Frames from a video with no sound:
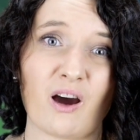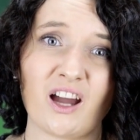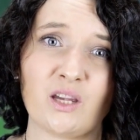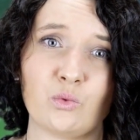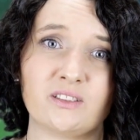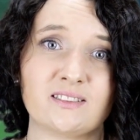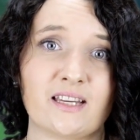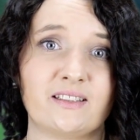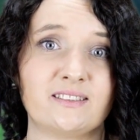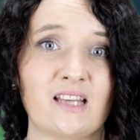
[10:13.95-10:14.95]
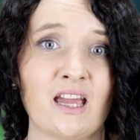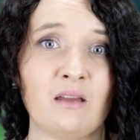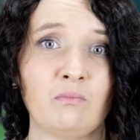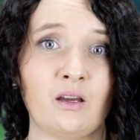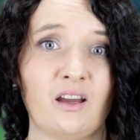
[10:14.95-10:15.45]
pie would stay the
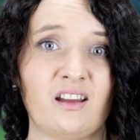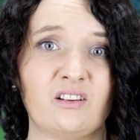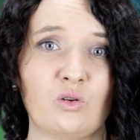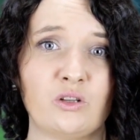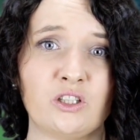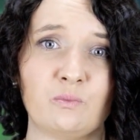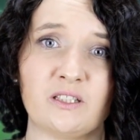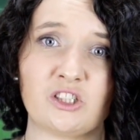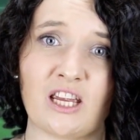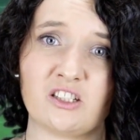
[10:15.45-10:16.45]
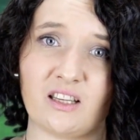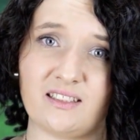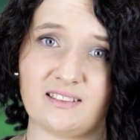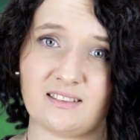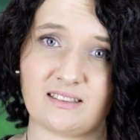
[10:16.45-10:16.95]
same, and all you'd be changing
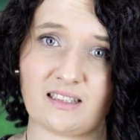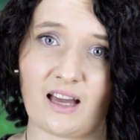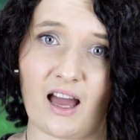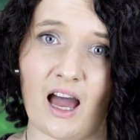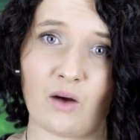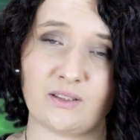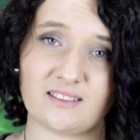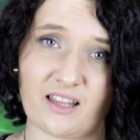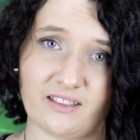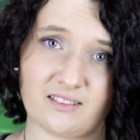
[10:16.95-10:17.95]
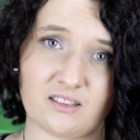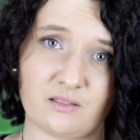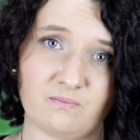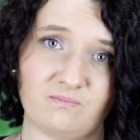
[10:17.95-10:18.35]
is how it's sliced.